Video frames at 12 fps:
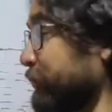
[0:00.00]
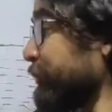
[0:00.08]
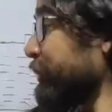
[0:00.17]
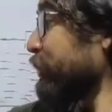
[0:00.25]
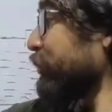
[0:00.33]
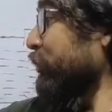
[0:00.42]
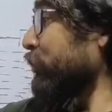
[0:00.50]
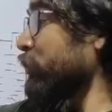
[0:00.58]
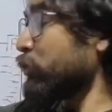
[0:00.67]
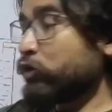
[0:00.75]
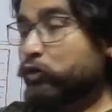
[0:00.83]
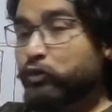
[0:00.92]
below
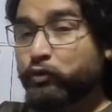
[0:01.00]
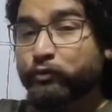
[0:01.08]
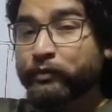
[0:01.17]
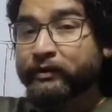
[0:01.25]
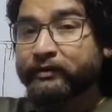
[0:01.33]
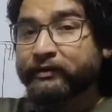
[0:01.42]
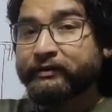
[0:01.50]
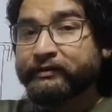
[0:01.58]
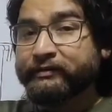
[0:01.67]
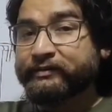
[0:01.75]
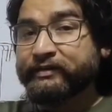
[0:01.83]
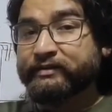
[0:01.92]
200
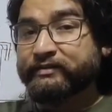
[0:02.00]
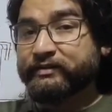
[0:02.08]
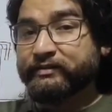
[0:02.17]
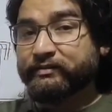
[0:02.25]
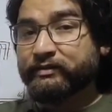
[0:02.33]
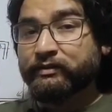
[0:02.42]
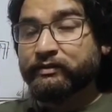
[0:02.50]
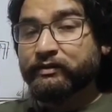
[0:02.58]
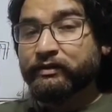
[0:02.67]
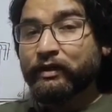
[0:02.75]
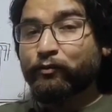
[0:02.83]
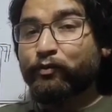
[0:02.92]
degrees Celsius?
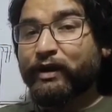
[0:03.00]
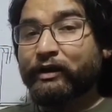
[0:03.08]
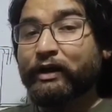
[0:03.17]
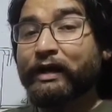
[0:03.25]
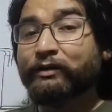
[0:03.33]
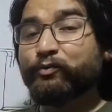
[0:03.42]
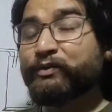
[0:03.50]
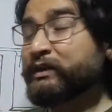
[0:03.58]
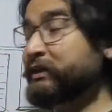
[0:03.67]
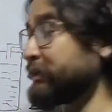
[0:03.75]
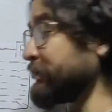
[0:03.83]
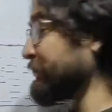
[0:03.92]
Why can't we
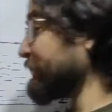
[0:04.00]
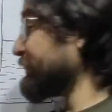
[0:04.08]
heat